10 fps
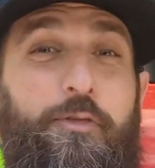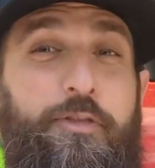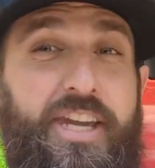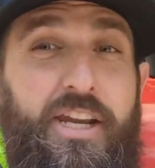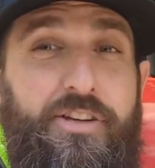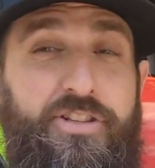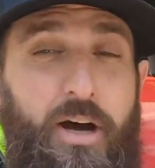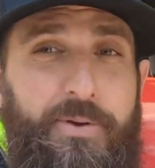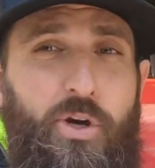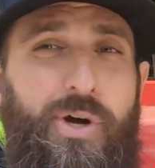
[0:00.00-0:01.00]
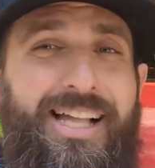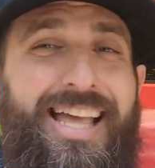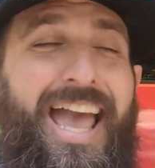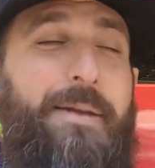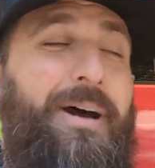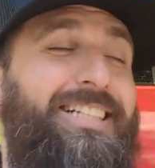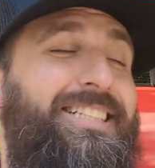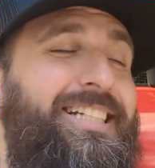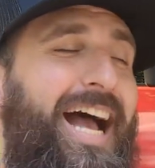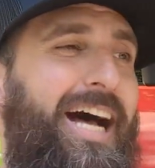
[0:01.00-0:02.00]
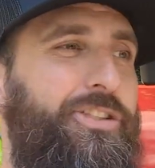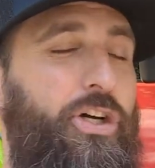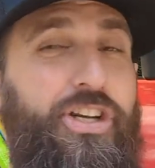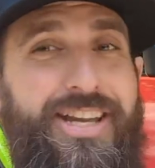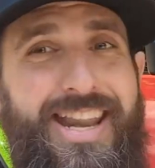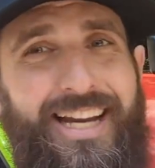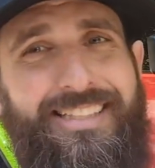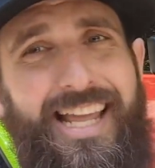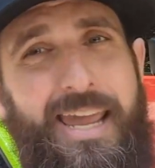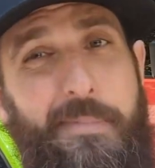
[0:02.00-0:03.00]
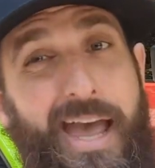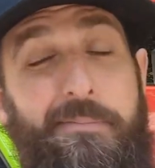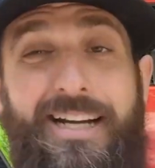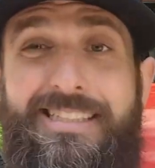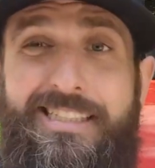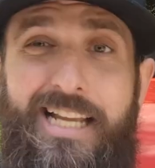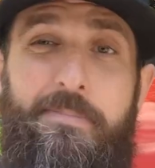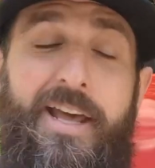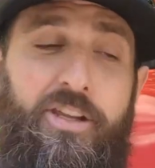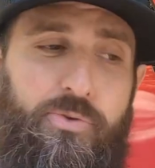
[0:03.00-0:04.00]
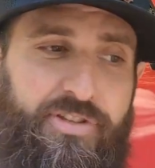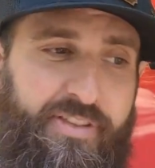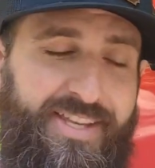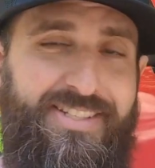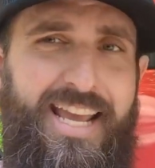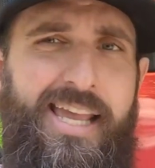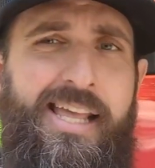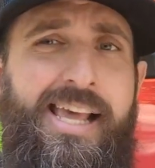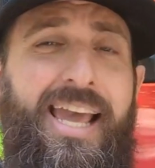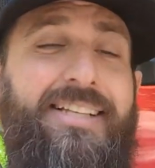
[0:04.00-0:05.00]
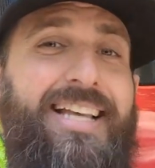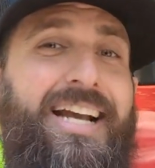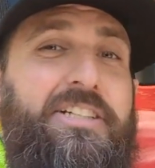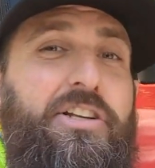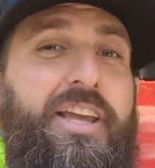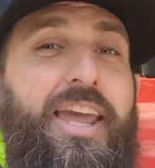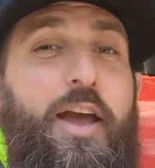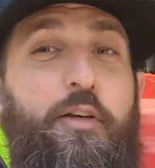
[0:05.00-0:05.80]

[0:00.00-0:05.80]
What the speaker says: VW, and my childhood nickname and my nickname that I use to this day is actually